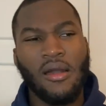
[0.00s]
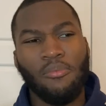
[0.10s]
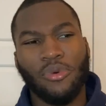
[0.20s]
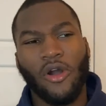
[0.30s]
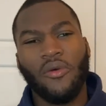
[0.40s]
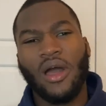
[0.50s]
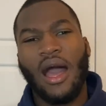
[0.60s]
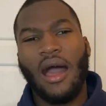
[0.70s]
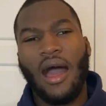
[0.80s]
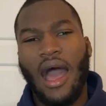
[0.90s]
But
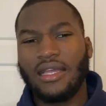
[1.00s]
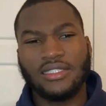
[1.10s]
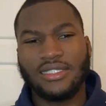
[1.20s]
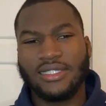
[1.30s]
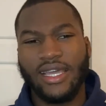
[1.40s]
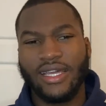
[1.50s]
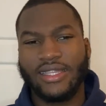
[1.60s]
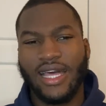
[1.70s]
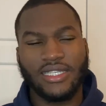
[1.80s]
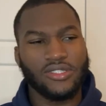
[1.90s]
I just think
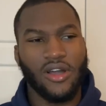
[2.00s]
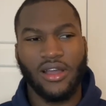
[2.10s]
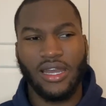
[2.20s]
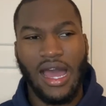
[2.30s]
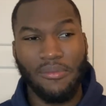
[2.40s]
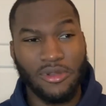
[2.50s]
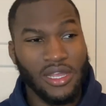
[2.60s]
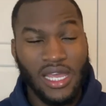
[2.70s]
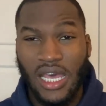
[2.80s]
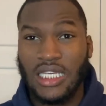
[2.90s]
that's not gonna happen,
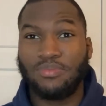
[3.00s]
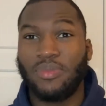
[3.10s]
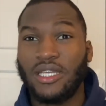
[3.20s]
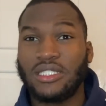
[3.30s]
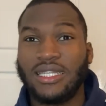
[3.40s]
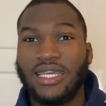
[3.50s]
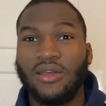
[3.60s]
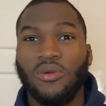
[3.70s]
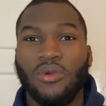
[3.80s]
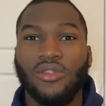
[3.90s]
especially
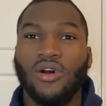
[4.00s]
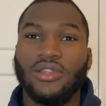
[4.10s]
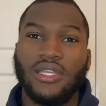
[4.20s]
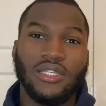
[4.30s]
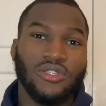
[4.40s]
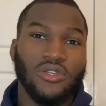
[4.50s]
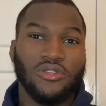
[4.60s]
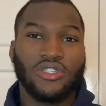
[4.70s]
with all these new